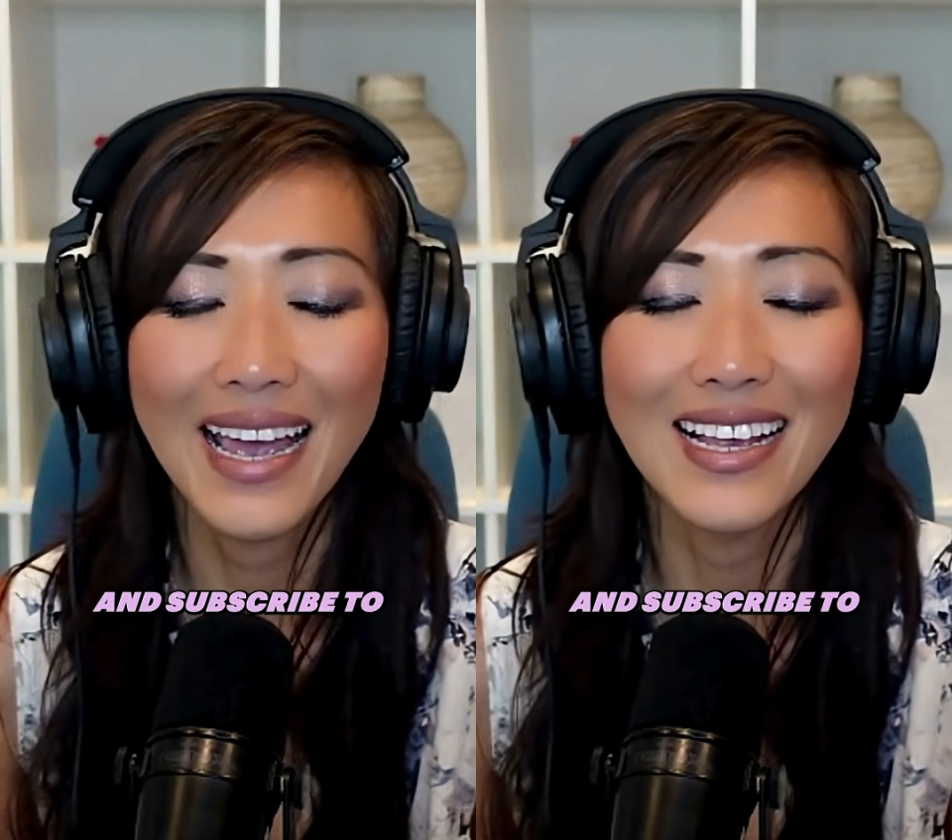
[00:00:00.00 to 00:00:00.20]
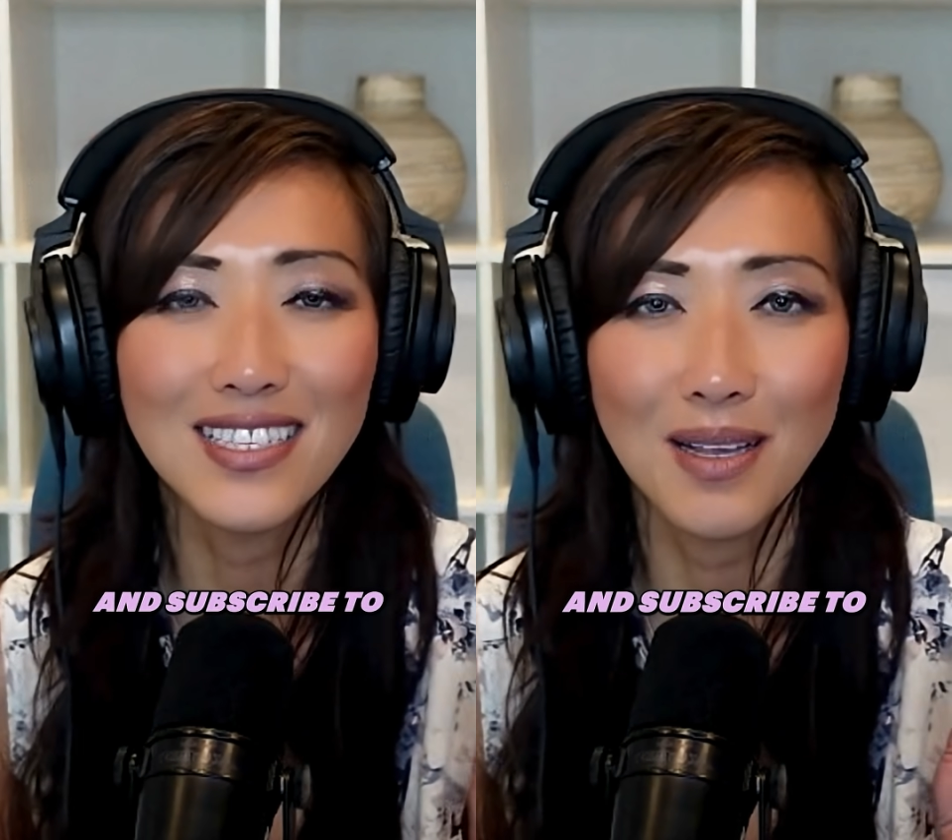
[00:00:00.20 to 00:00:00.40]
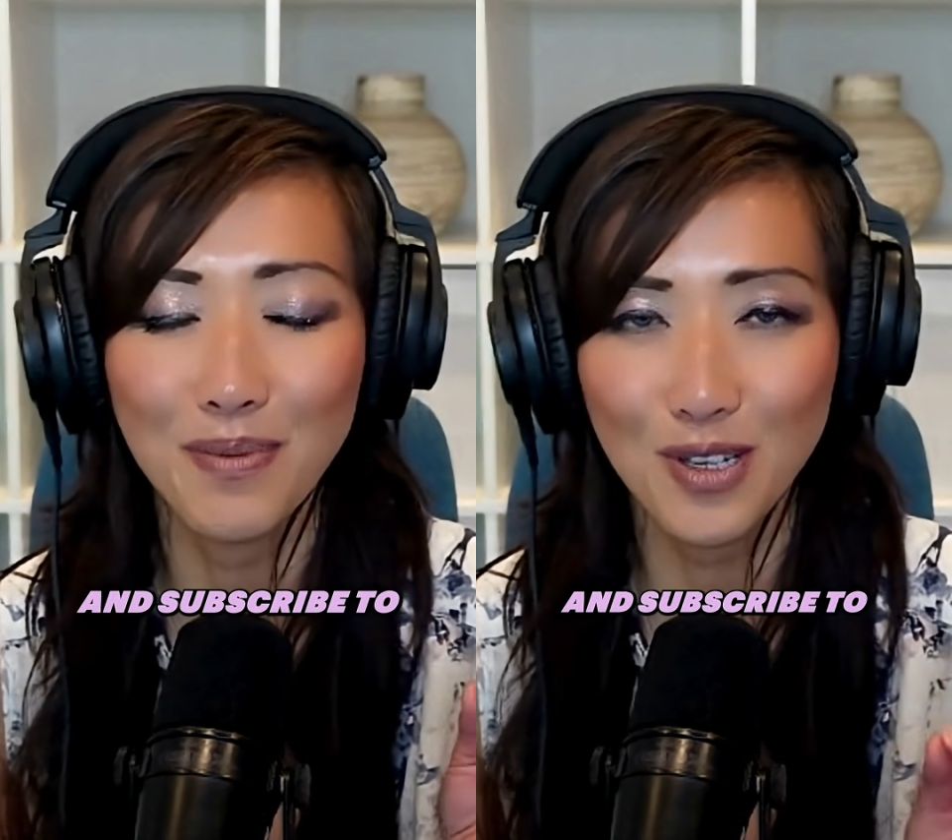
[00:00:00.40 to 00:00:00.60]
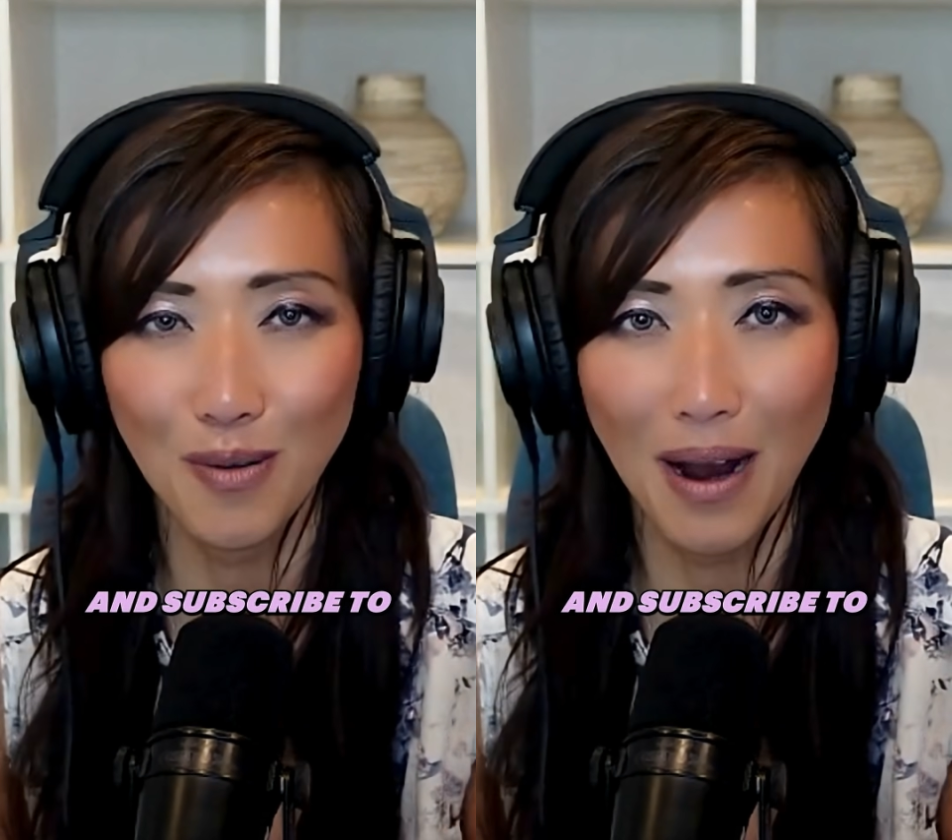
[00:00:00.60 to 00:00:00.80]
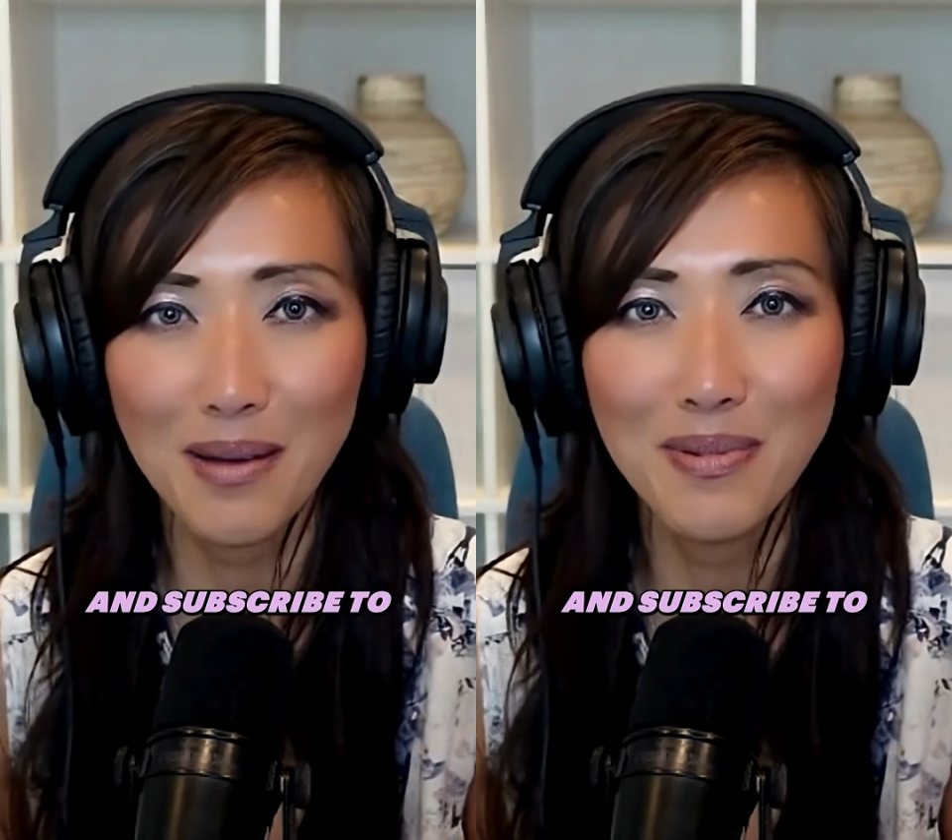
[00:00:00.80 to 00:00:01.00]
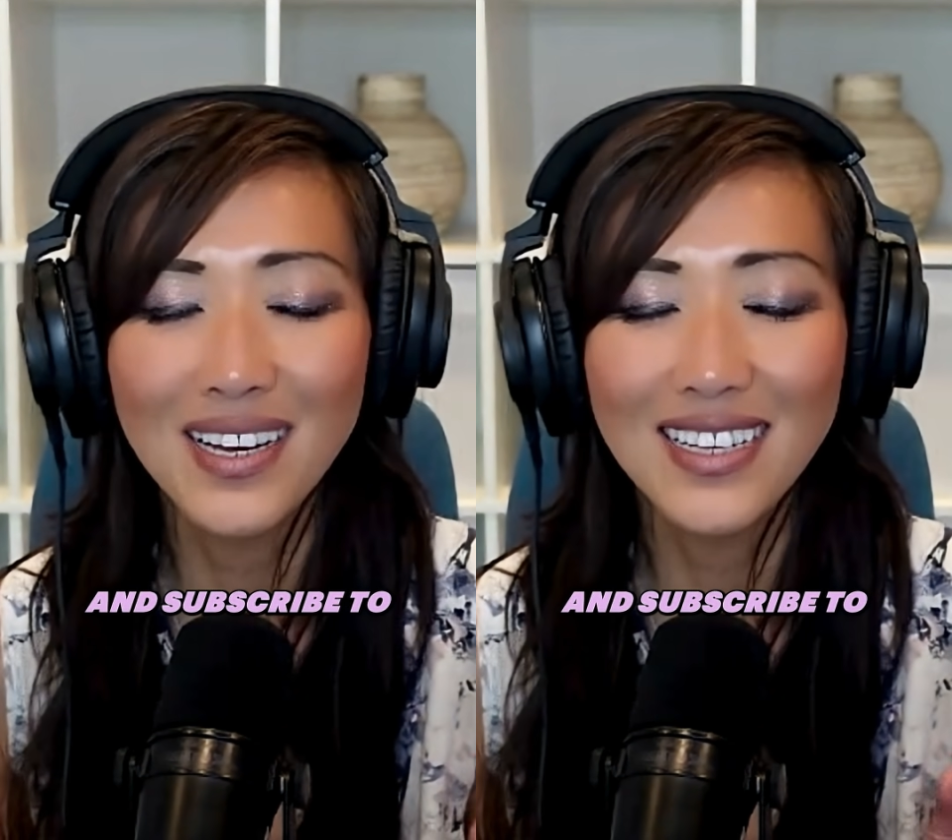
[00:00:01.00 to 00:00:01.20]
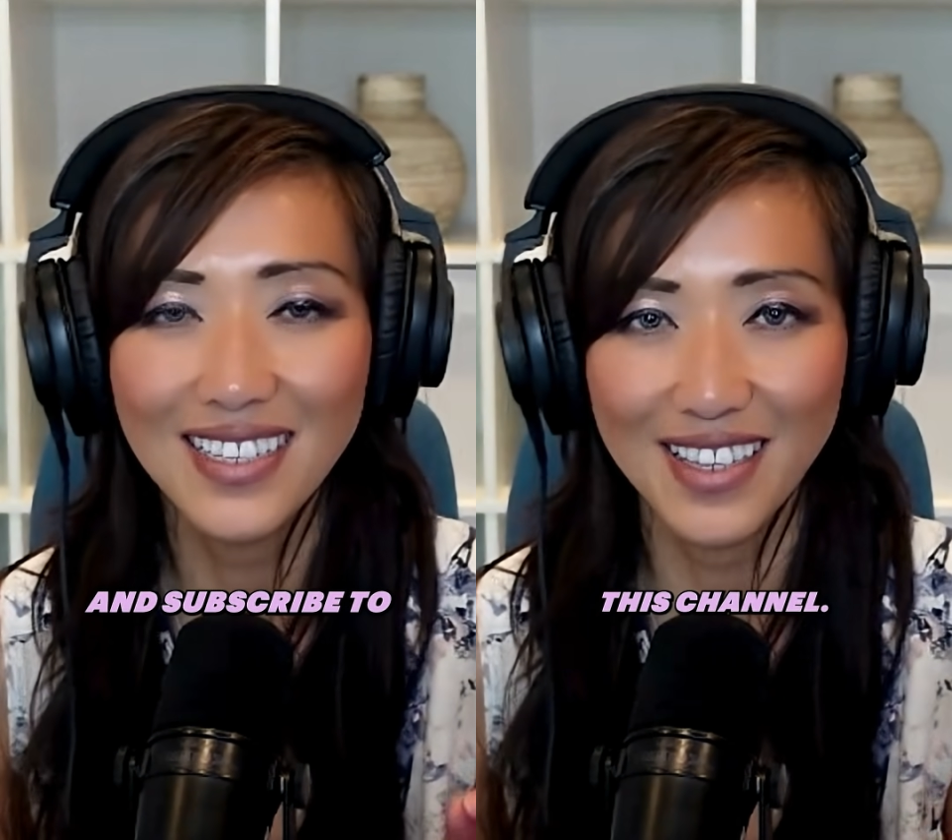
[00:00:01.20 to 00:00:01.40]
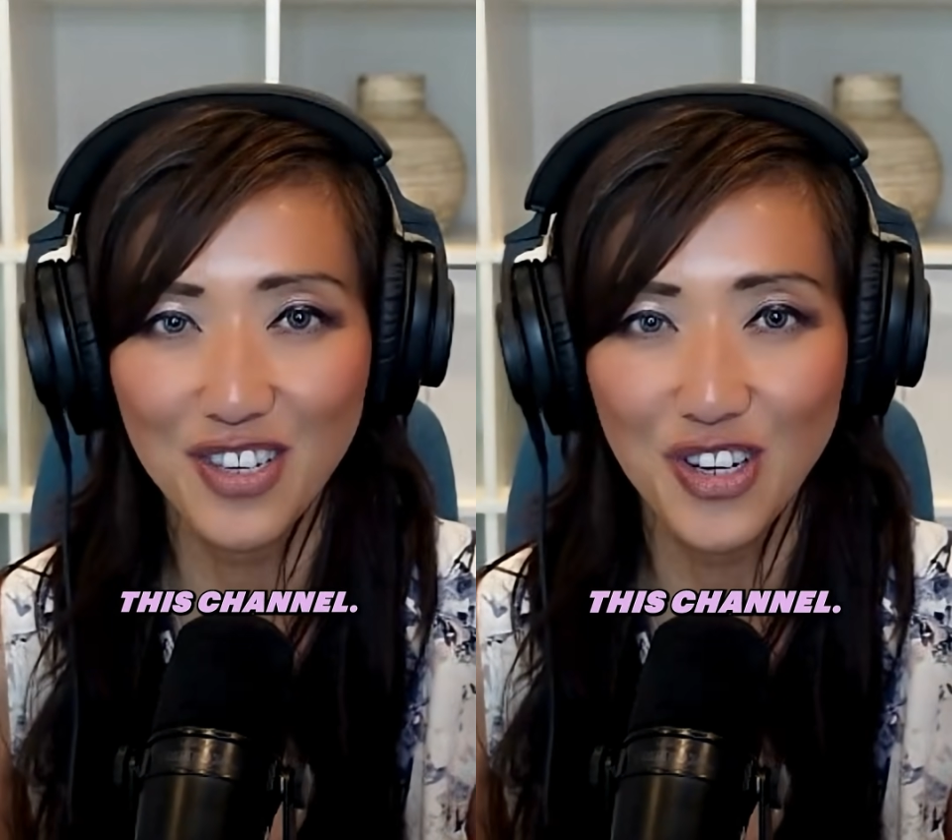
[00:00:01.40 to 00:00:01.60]
and subscribe
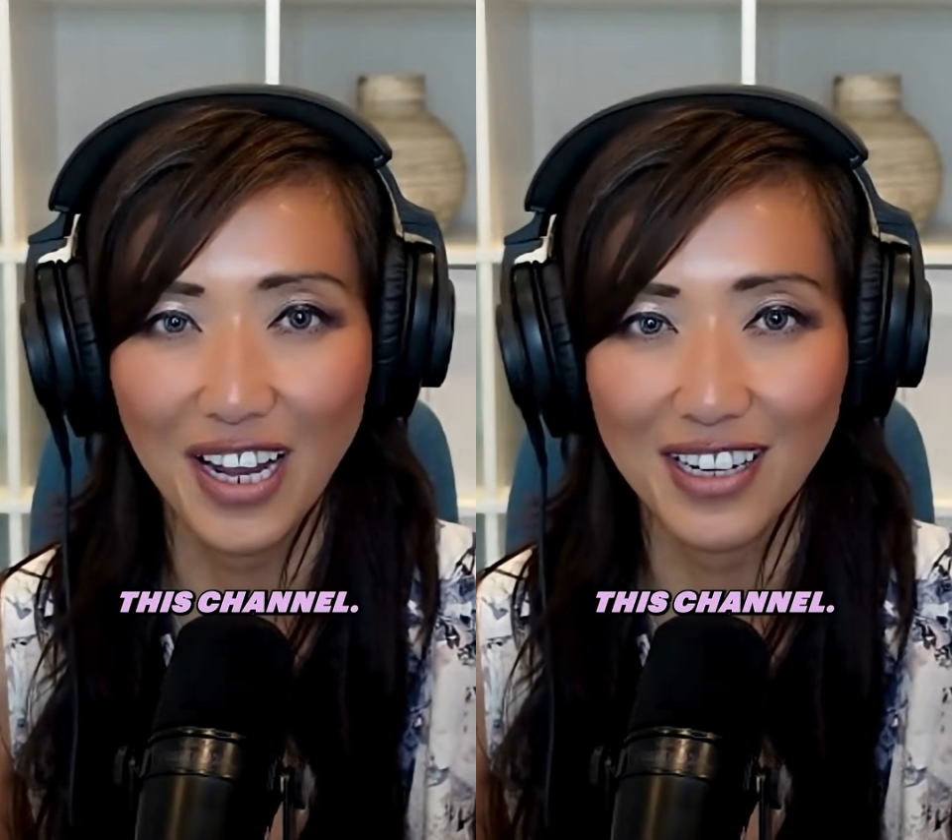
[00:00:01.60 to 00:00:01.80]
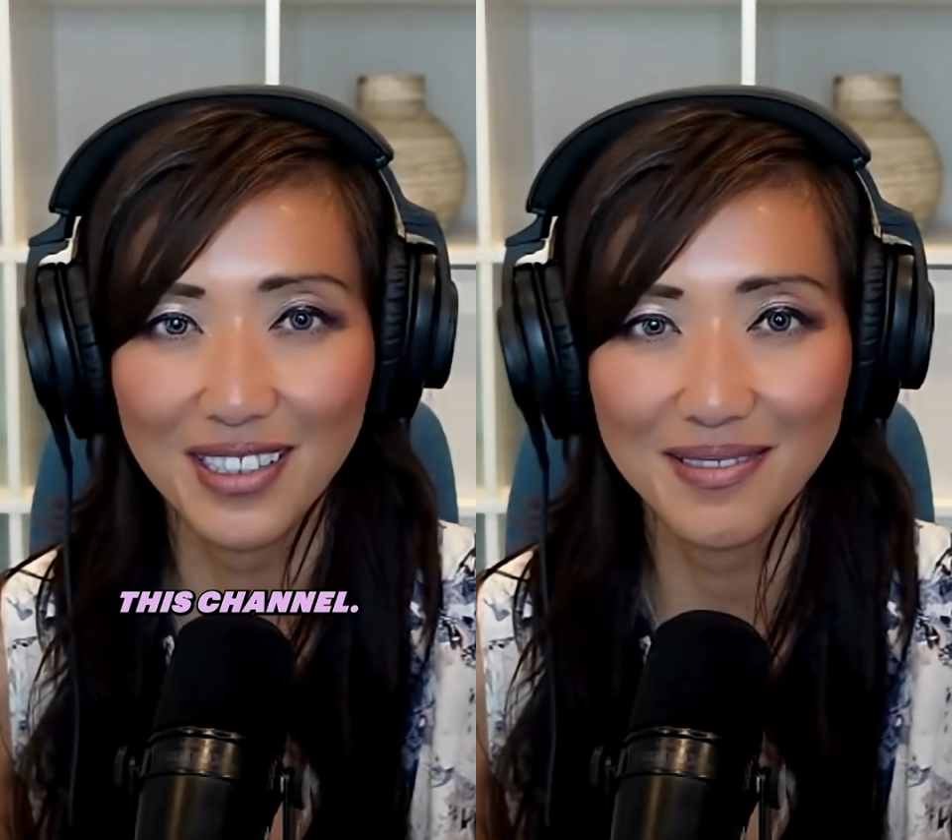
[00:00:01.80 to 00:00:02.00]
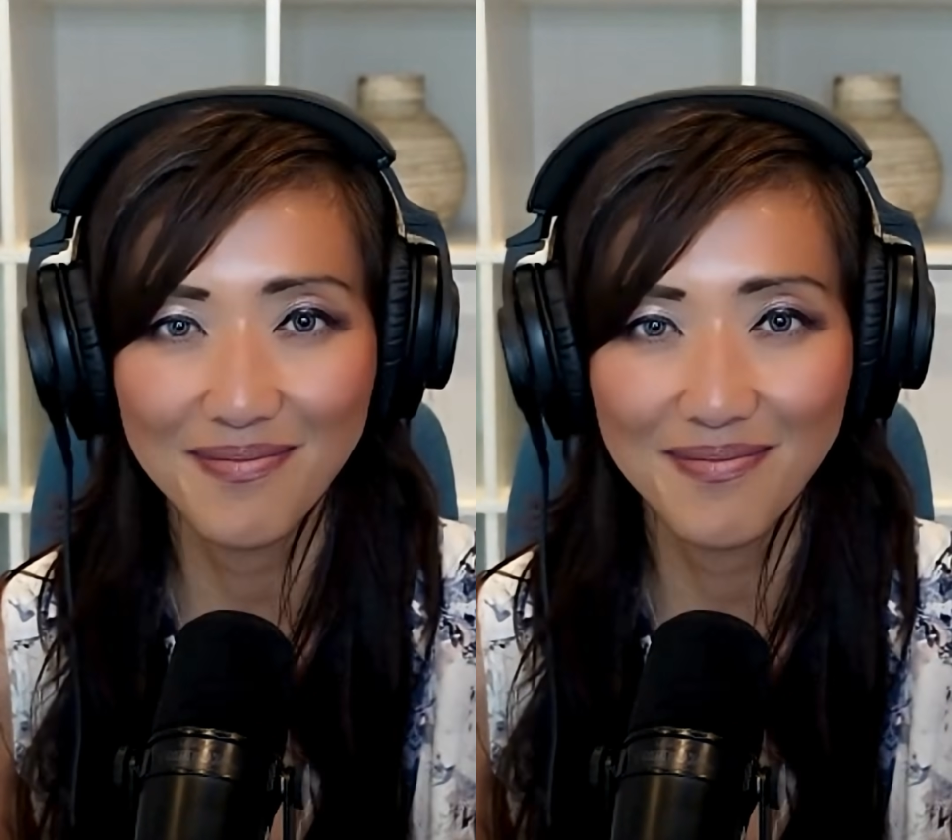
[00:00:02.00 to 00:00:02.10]
to this channel.